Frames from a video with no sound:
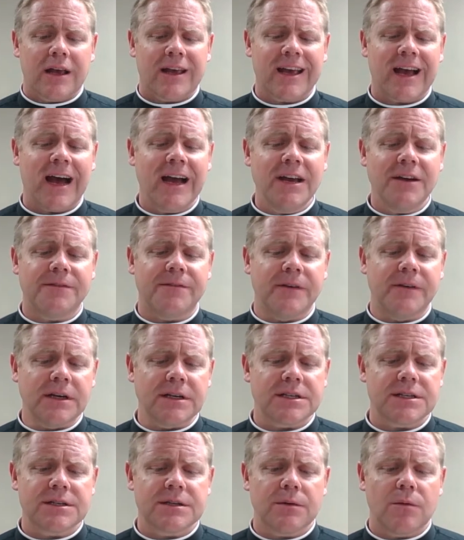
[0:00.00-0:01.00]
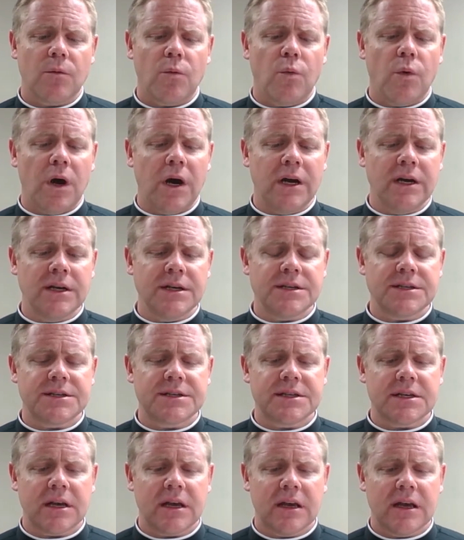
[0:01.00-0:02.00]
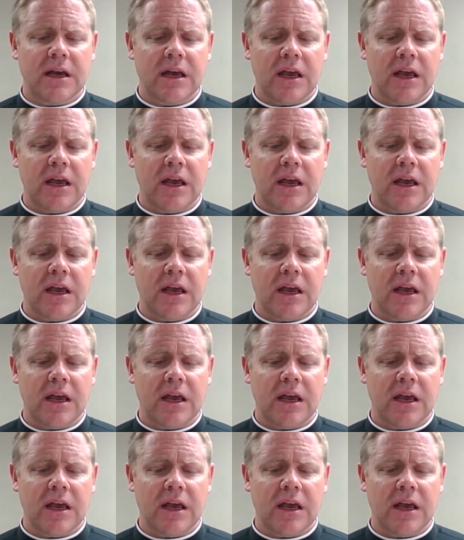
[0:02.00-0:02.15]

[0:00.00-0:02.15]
Caiaphas was,